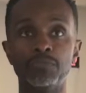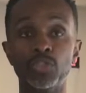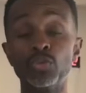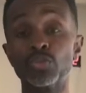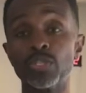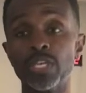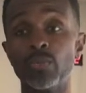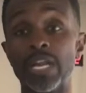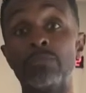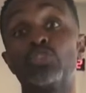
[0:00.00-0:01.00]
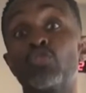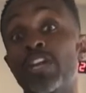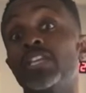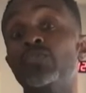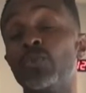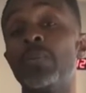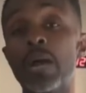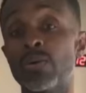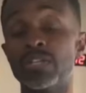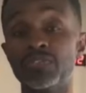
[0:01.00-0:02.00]
Usually when I'm training for
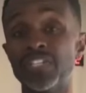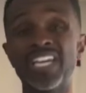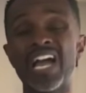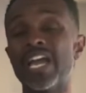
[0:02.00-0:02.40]
powerlifting,